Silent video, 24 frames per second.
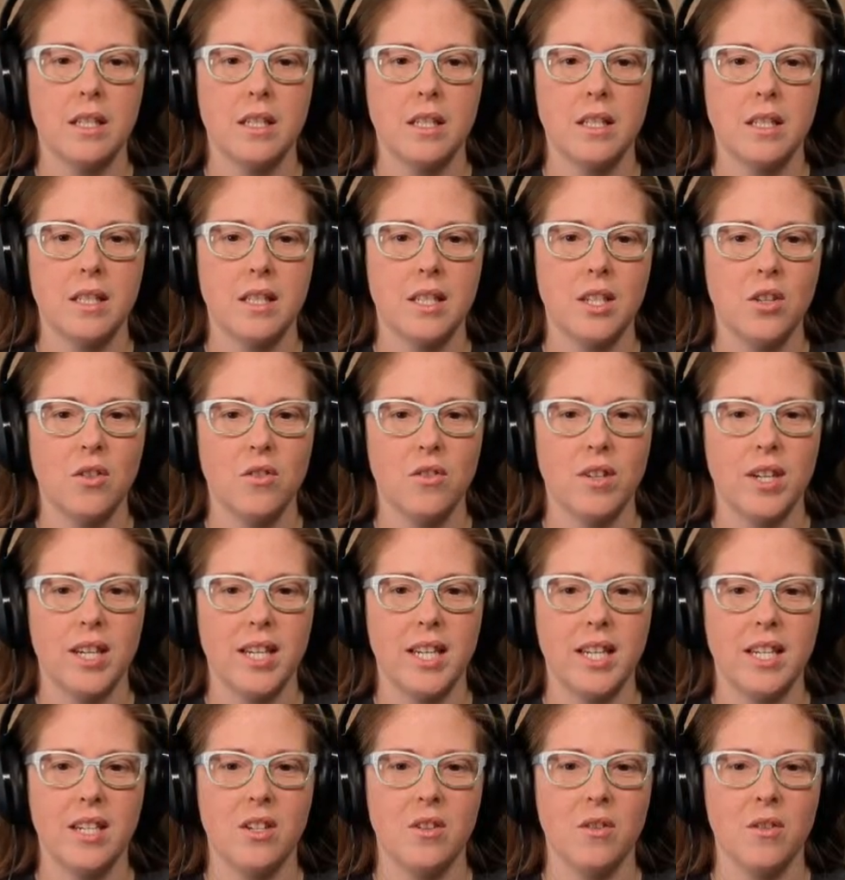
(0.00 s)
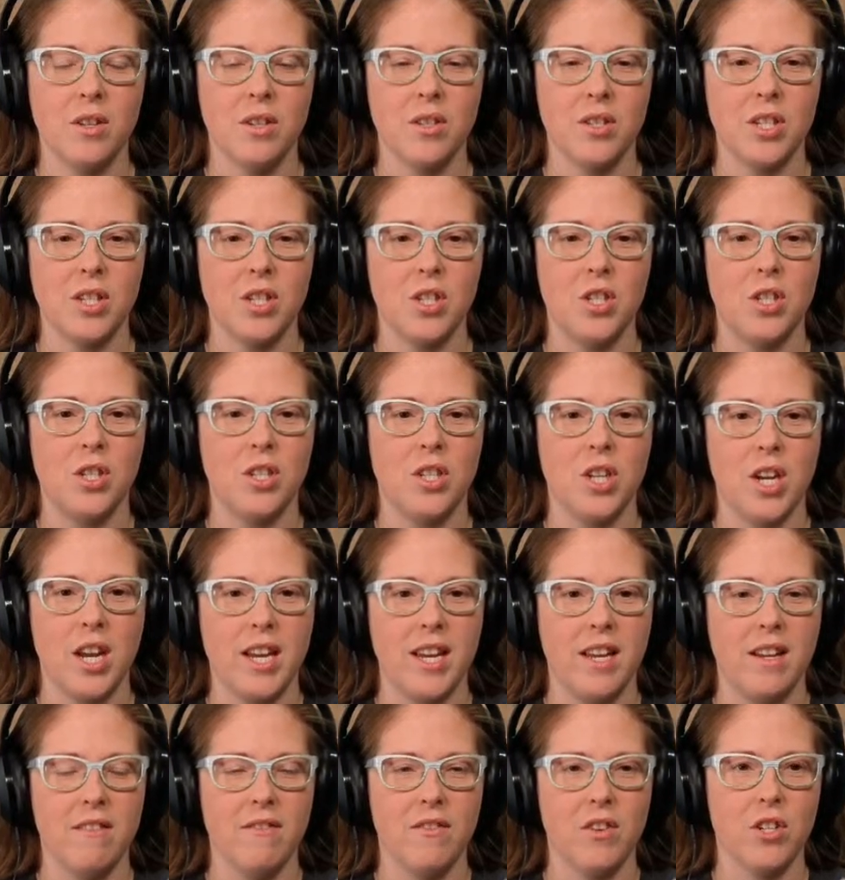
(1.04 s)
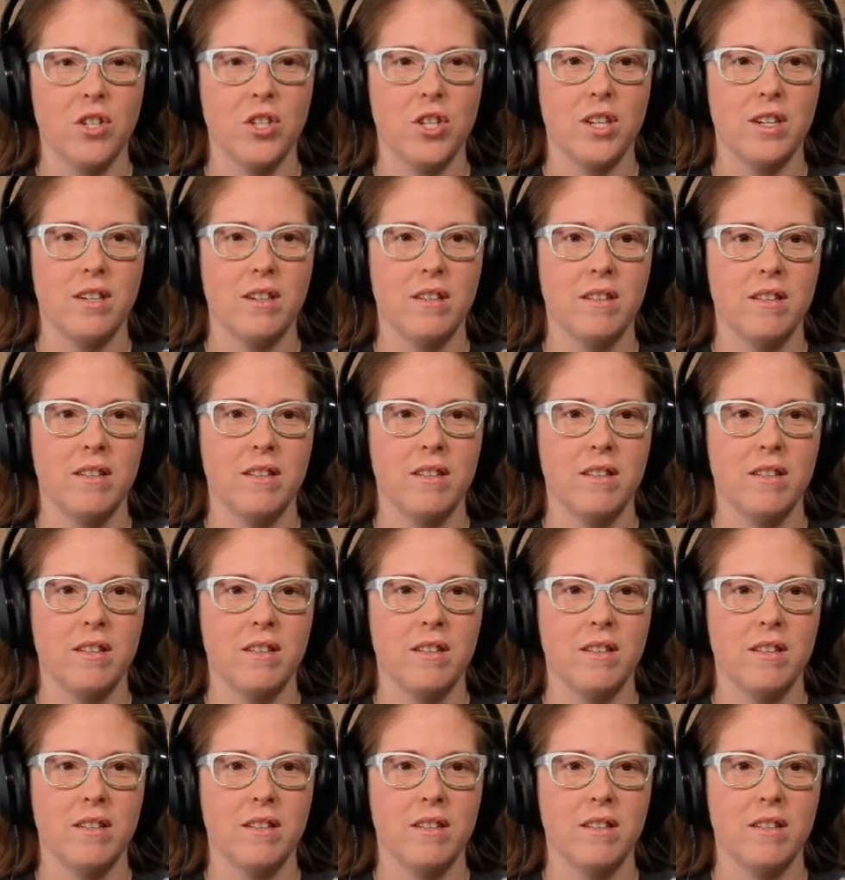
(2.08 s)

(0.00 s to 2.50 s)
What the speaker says: No, I didn't know there's a giant version.